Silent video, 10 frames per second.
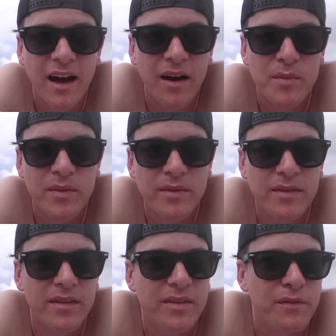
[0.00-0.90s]

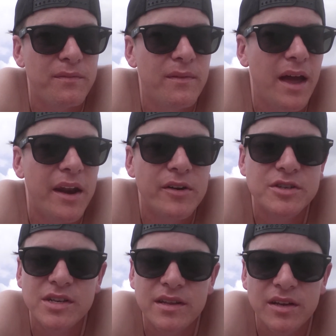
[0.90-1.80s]
the
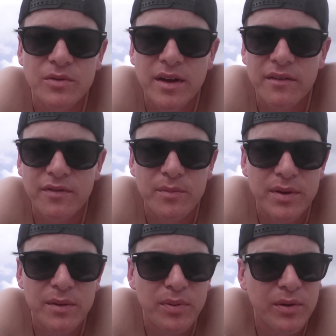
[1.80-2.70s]
energy that you get from
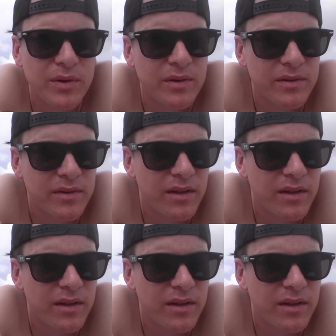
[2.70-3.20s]
people.